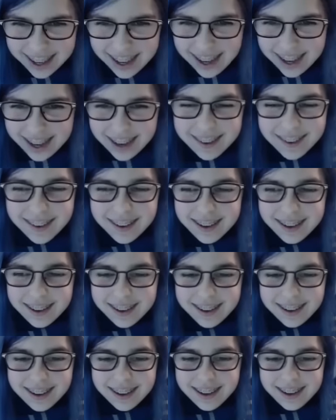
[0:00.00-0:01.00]
telling the
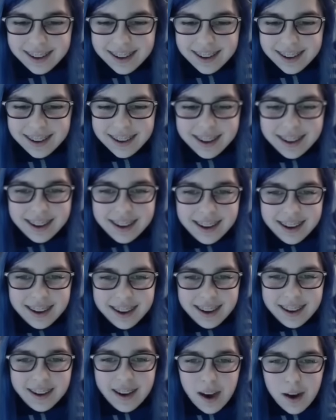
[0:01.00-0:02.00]
story just yet.
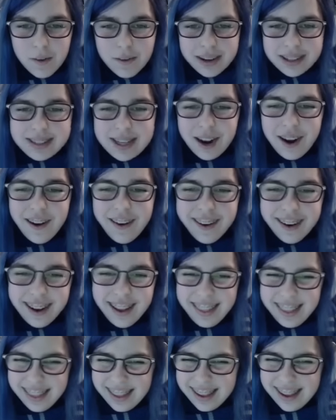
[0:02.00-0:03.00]
What?
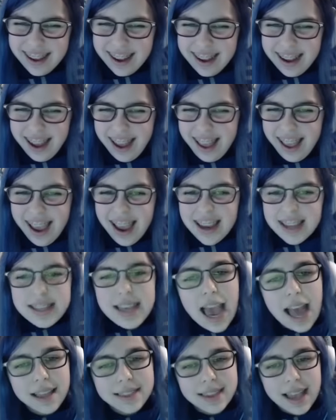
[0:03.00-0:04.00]

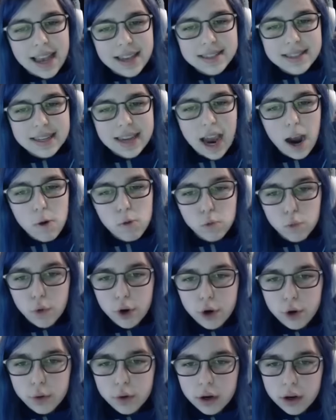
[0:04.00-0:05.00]
Yeah, Lastic, how
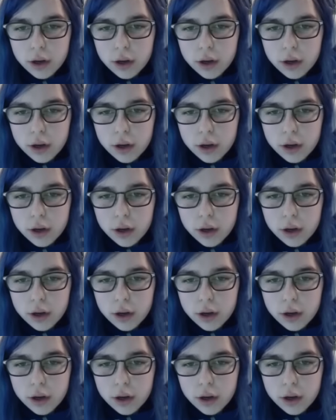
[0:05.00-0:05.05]
rude.